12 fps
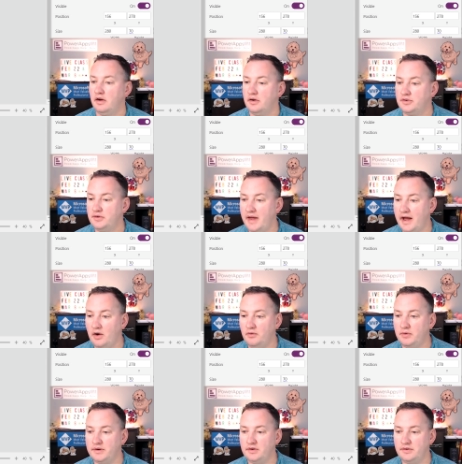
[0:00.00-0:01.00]
So now
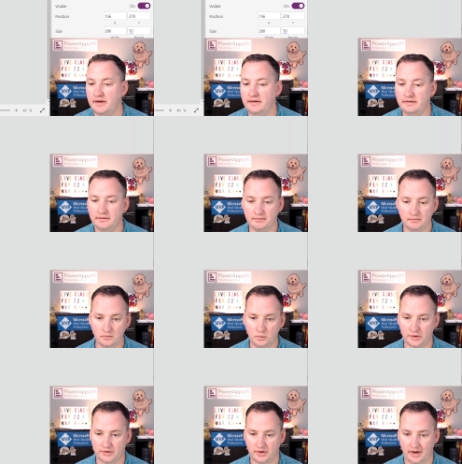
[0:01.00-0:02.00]
if we do this,
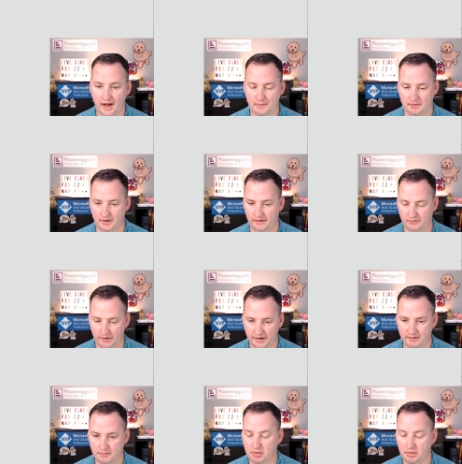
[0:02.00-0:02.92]
what's going to happen, right? If we leave it